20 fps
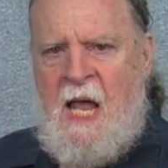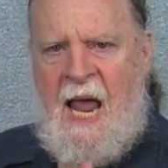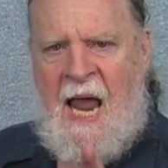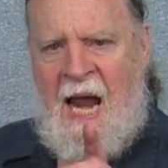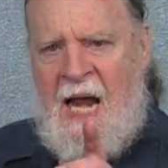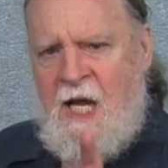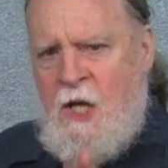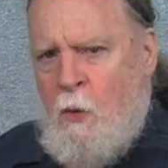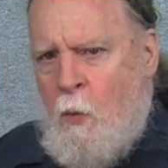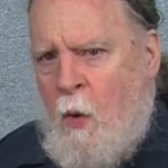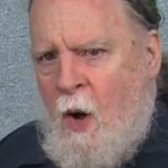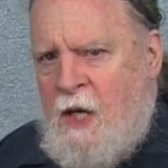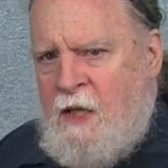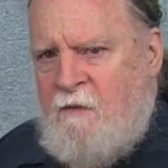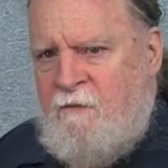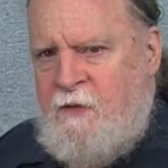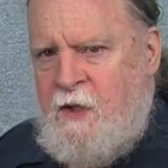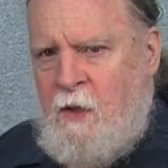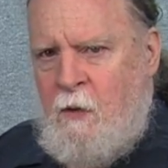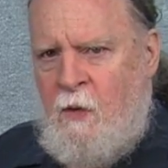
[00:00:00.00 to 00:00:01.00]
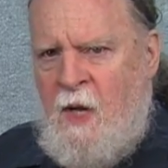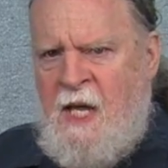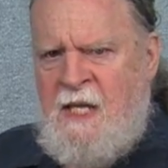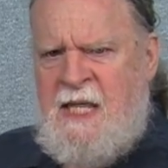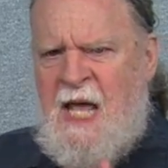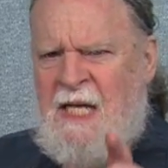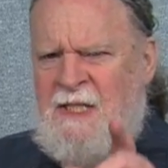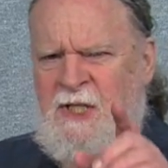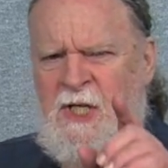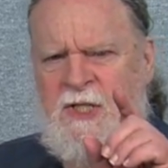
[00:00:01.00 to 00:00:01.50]
Any one of you
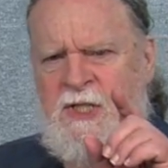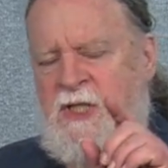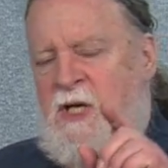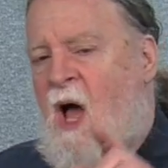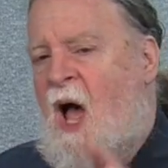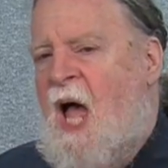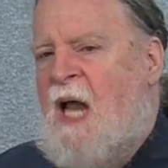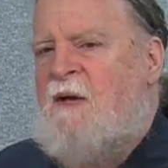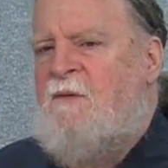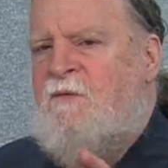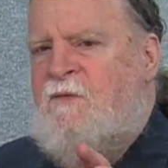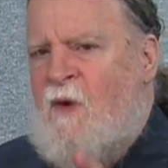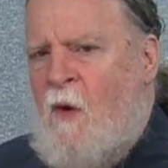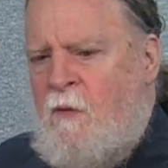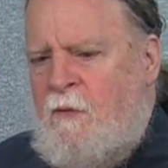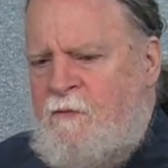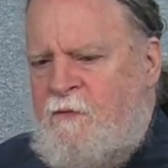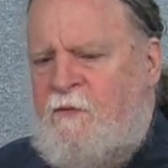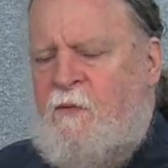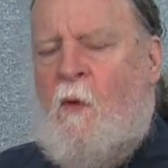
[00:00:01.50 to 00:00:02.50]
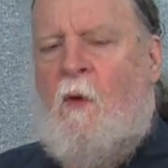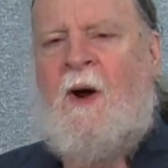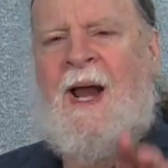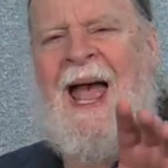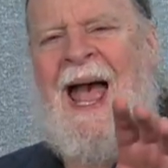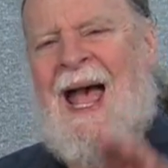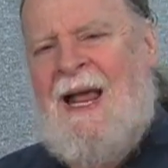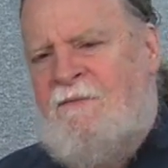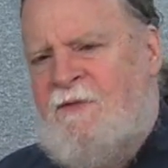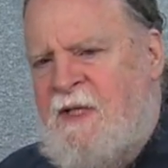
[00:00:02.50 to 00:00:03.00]
that does not vote for,
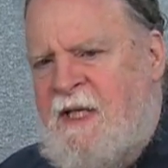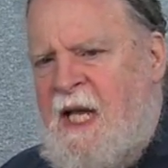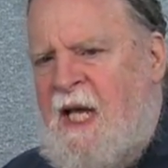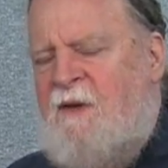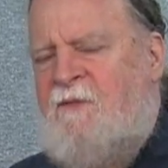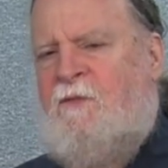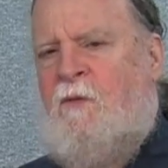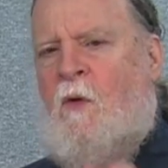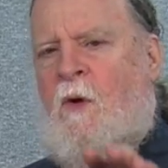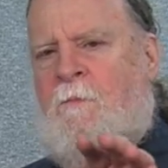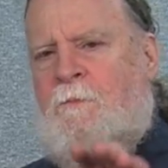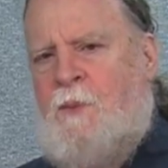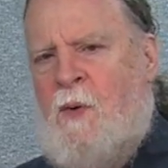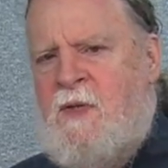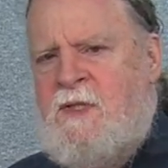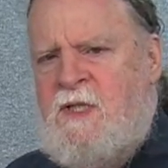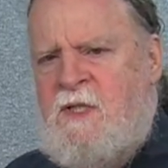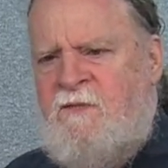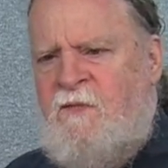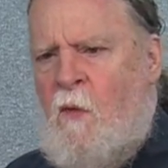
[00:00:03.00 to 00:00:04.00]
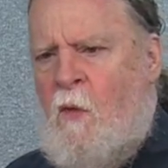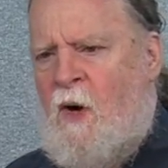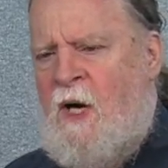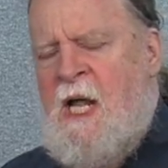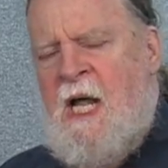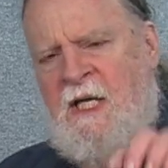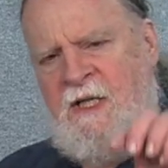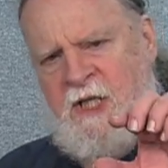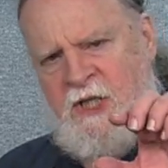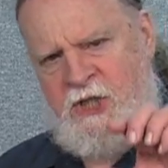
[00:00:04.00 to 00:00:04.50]
advocate for, push for
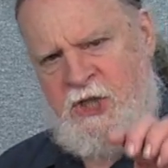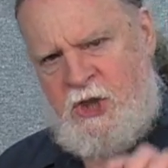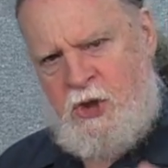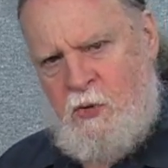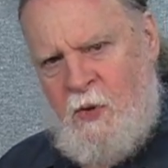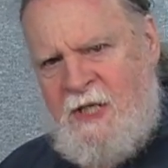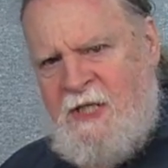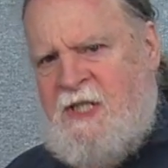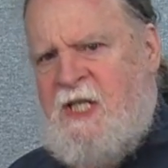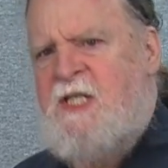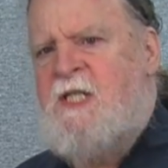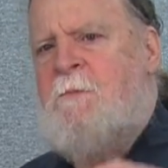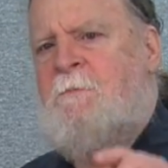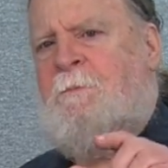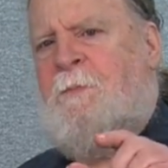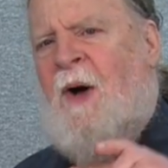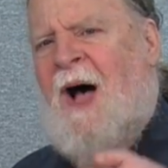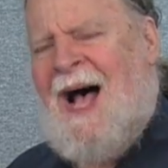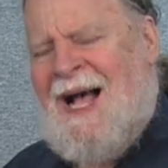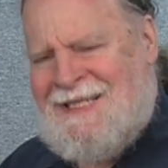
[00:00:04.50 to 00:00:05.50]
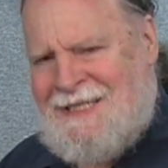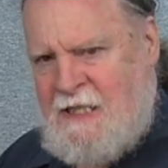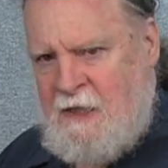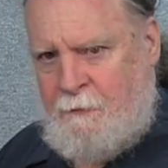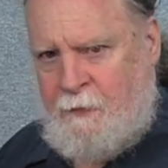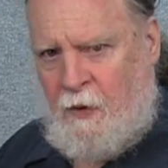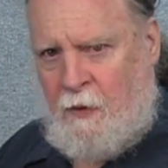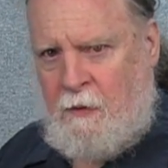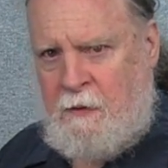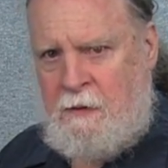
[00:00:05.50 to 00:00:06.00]
the strictest
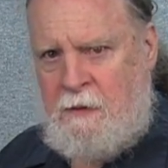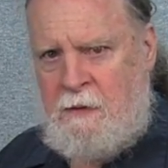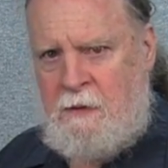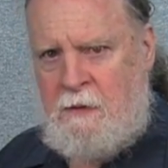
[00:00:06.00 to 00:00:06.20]
possible,